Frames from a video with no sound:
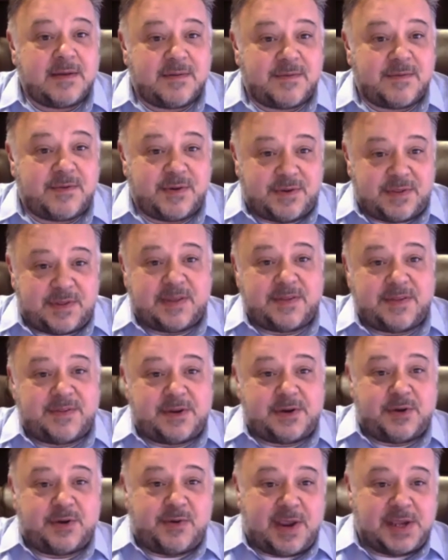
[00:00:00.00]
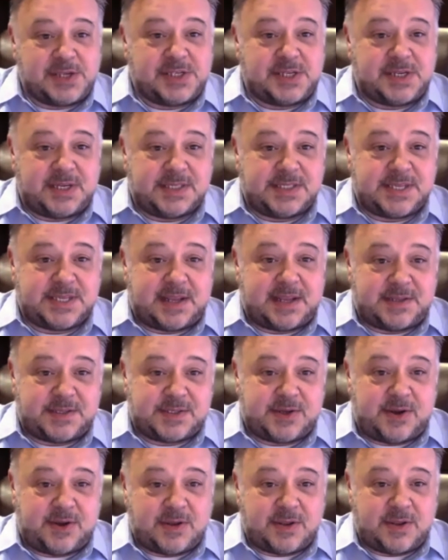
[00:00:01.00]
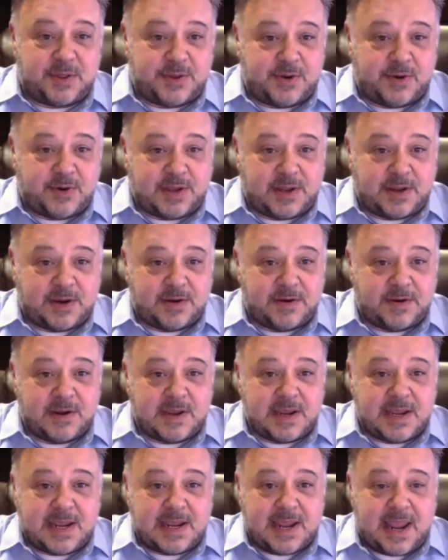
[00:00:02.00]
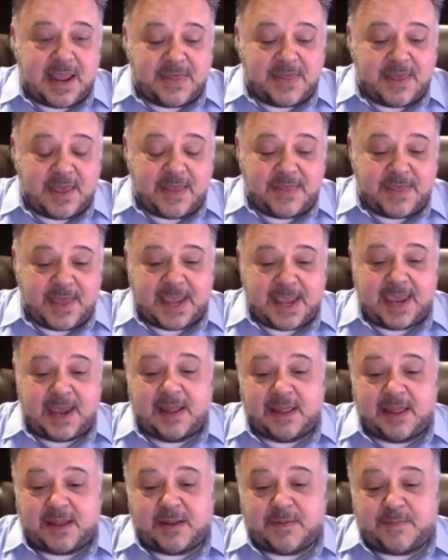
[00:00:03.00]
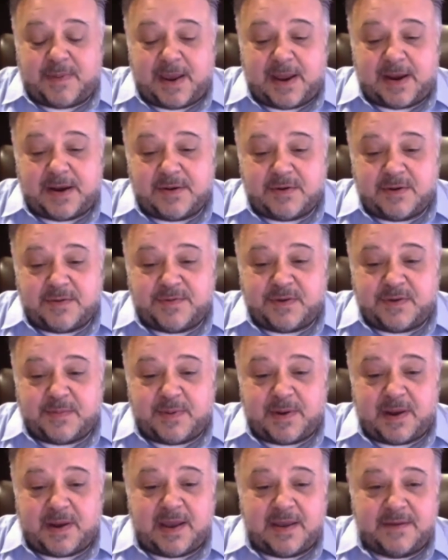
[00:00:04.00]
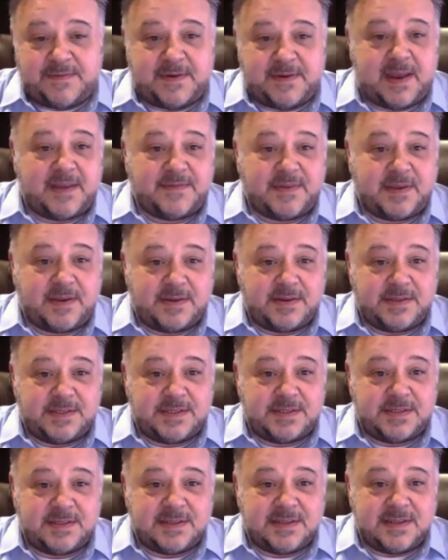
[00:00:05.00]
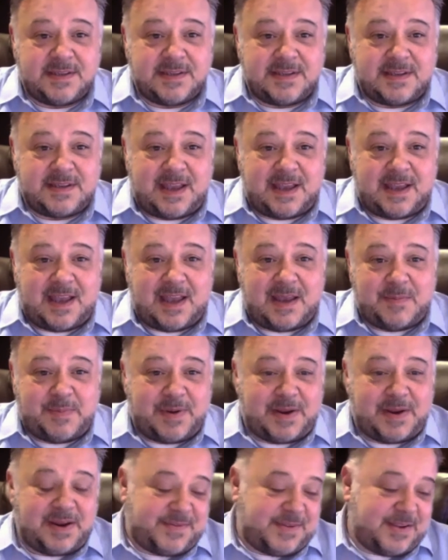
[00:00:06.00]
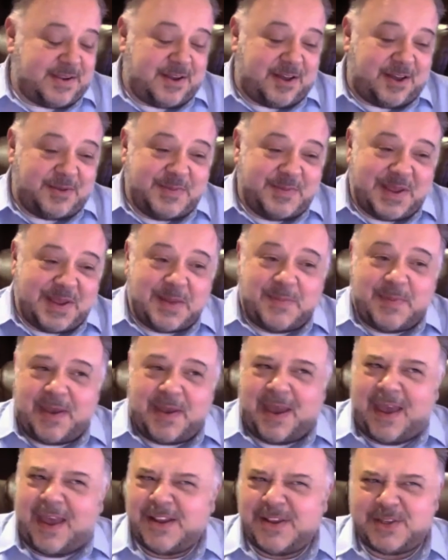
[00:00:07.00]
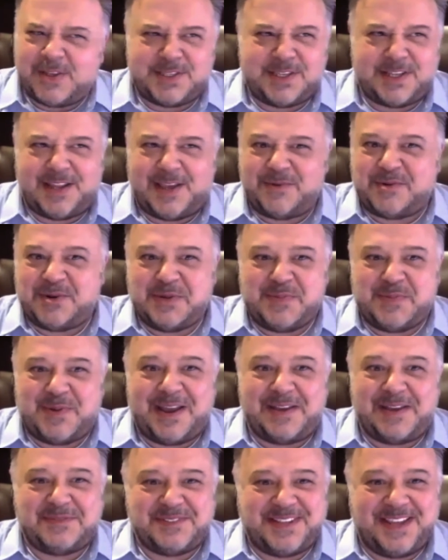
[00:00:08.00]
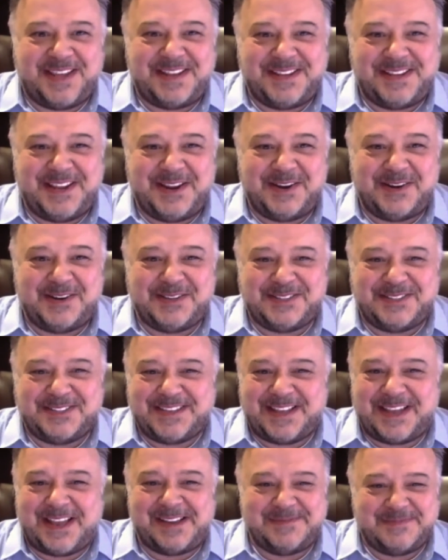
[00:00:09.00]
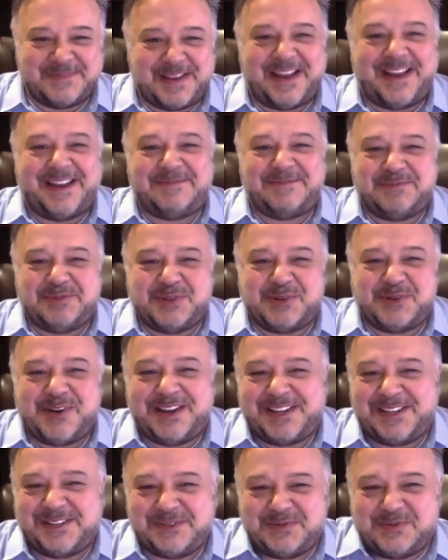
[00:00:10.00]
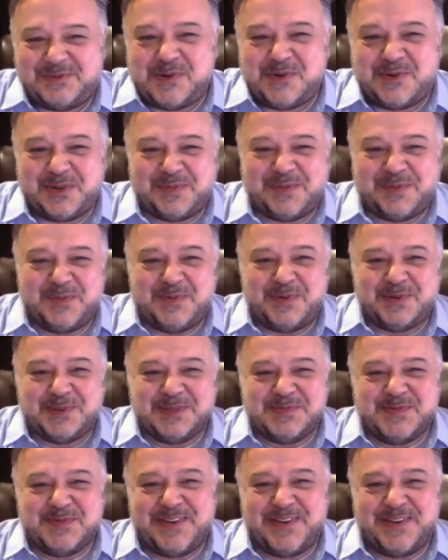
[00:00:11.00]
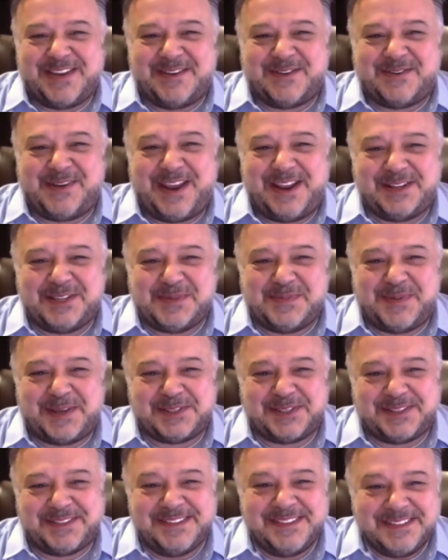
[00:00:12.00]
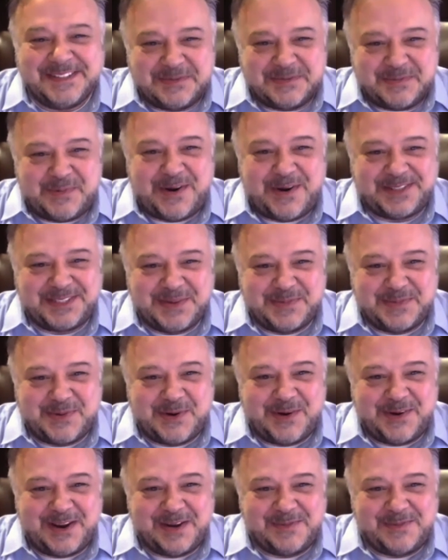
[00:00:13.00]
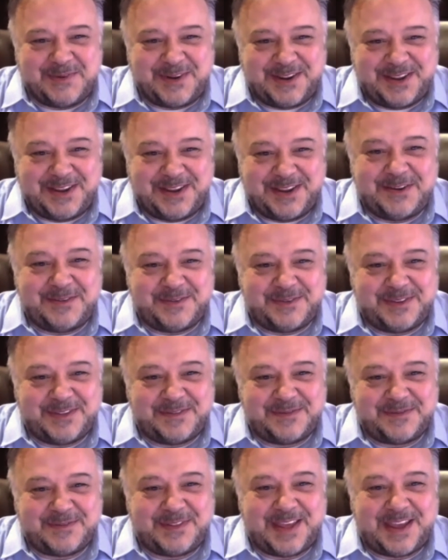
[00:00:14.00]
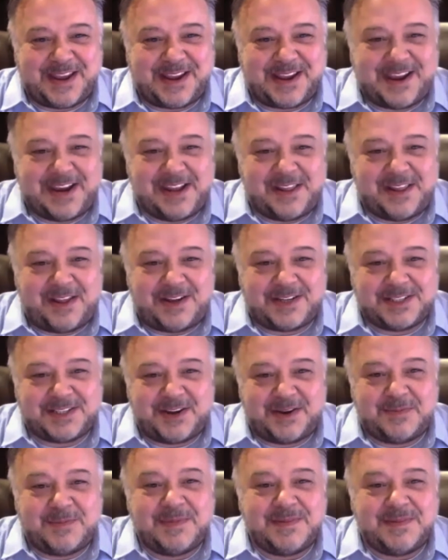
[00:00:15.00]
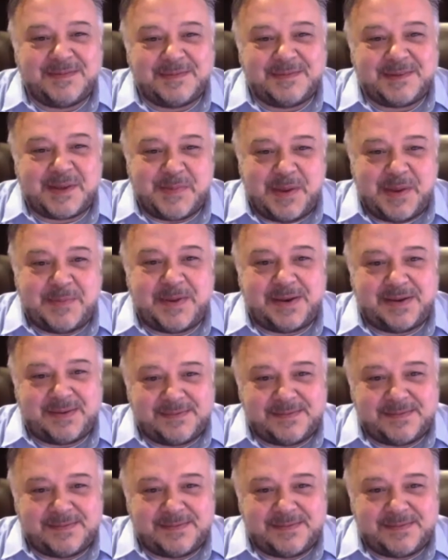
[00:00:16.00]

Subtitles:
For the duration discounts start in the 3rd year, and then they get a little better if you buy 5 years. But if you called me up, Ed, and you said, I want to buy for 10 years, I'm sure I could work with Blue Prism, and we could create a special pricing program for you for that kind of long-term commitment.